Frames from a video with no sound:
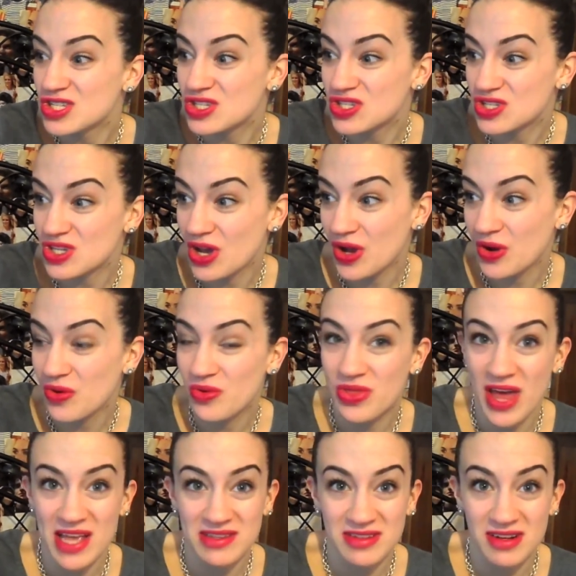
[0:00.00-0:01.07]

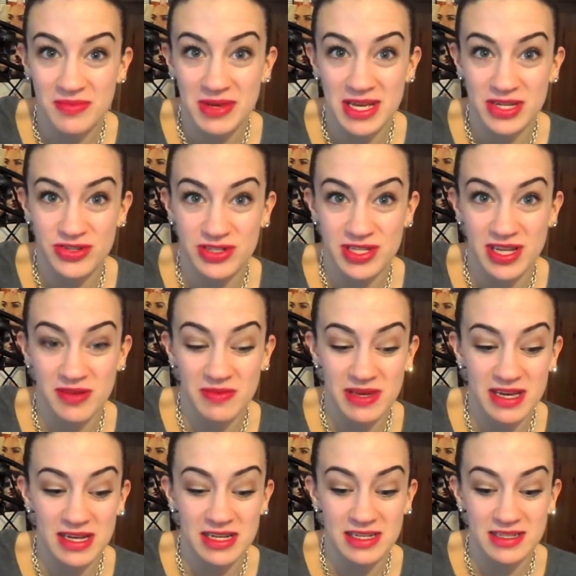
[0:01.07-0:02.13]
So that's going to be interesting
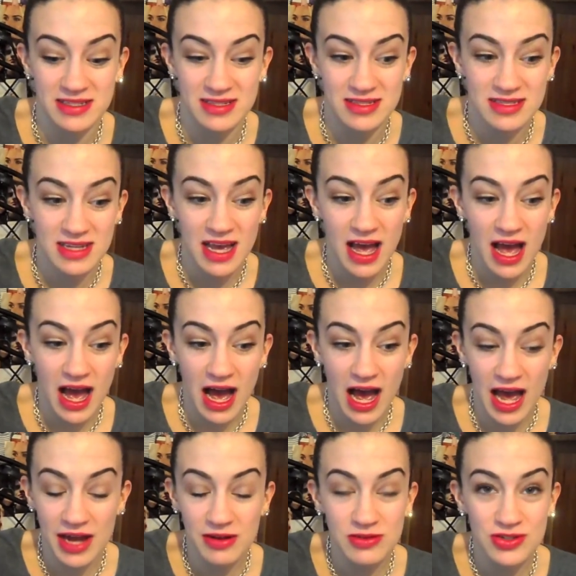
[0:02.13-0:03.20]
because
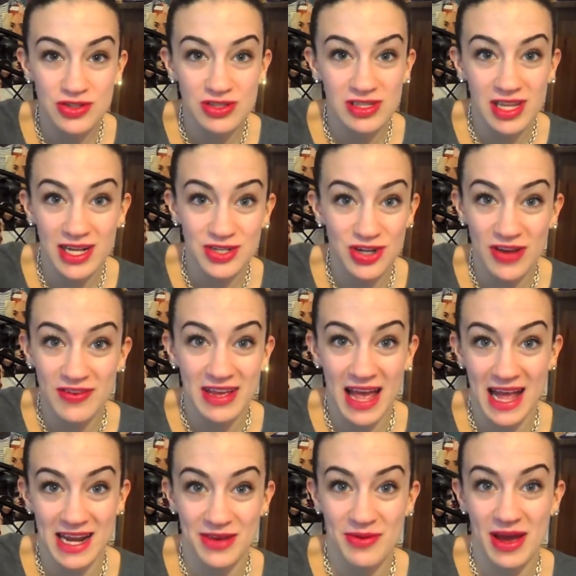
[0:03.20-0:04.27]
I don't like
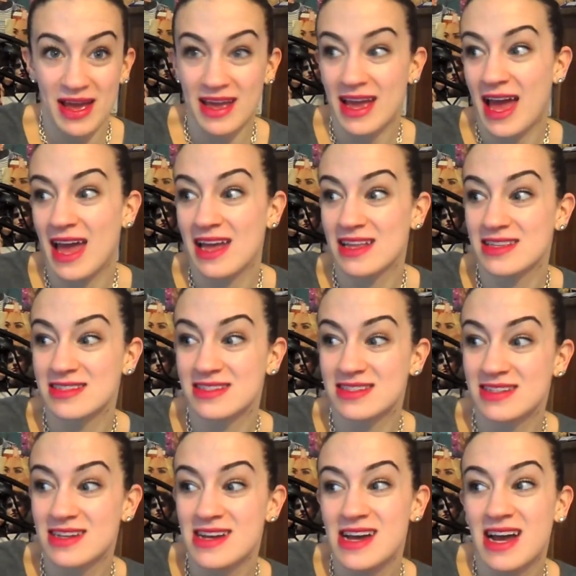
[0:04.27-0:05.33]
driving anyway,
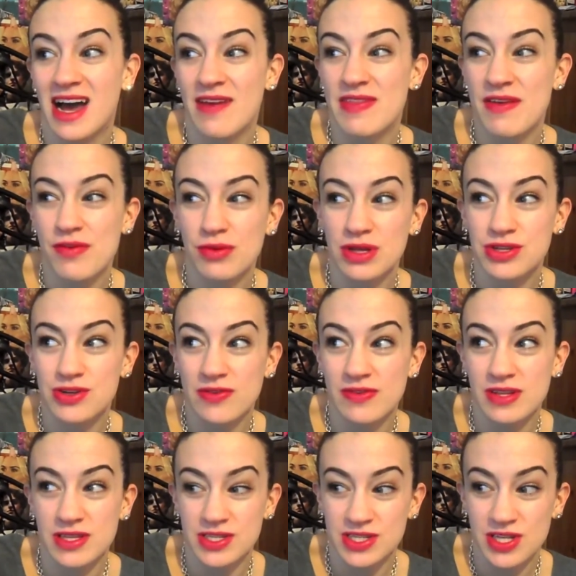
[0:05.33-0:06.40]
and I've never really
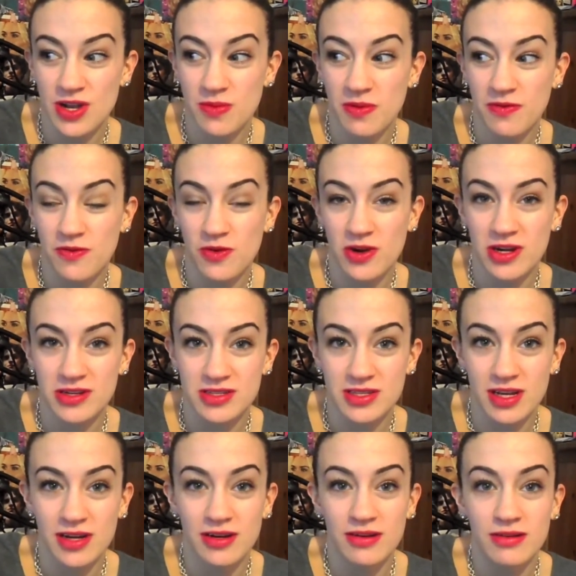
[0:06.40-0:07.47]
driven in the snow before,
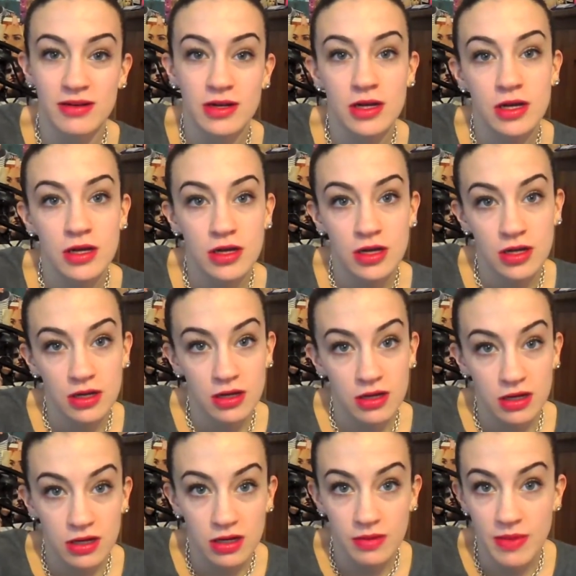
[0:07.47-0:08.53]
so
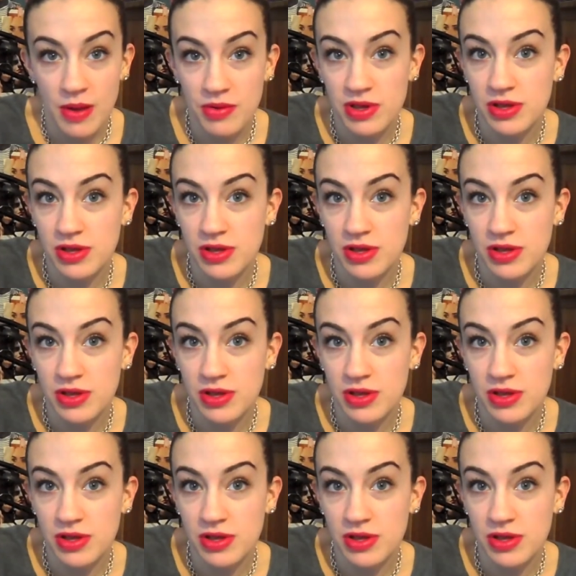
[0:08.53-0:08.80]
I'm